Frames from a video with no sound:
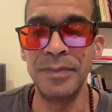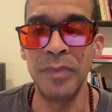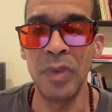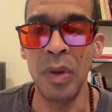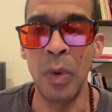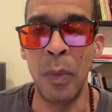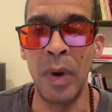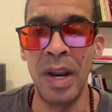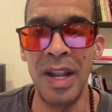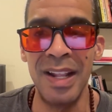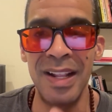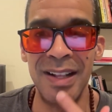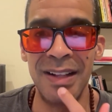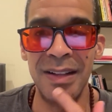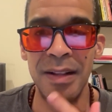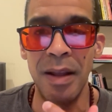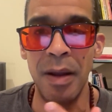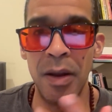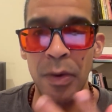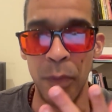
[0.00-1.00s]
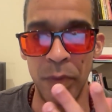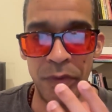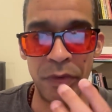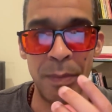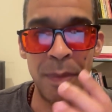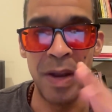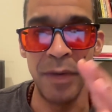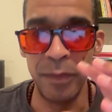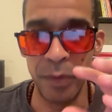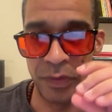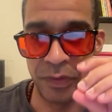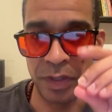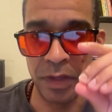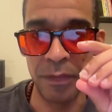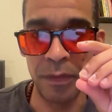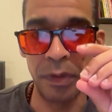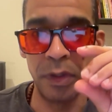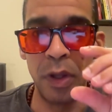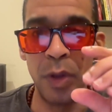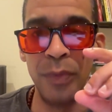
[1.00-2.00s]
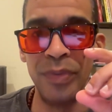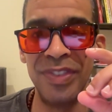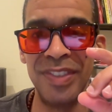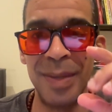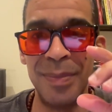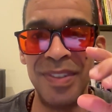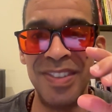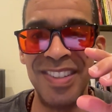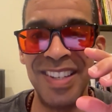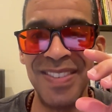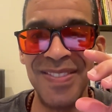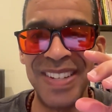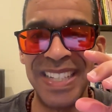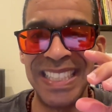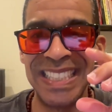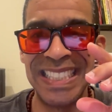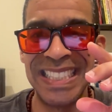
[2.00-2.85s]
right? With your teeth closed, tip to tip.